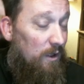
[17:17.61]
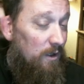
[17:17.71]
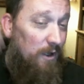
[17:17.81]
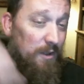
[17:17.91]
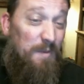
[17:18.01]

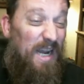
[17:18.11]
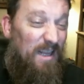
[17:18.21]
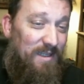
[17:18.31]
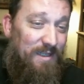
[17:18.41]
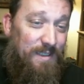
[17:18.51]
on the
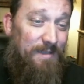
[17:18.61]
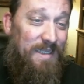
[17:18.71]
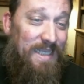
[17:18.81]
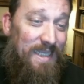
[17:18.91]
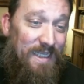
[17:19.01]
pylon, I was able to
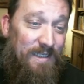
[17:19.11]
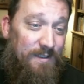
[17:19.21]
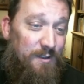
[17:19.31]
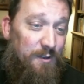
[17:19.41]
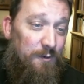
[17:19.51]
get
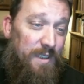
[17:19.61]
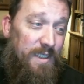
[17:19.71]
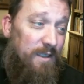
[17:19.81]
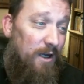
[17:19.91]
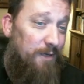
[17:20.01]
into the
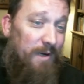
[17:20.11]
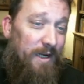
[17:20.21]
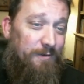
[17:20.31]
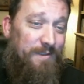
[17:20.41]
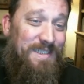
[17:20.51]
Dawn
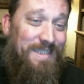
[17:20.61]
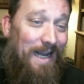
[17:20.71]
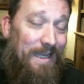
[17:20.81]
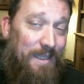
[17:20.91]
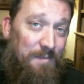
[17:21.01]
Riders and
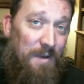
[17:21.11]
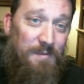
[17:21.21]
tie them up.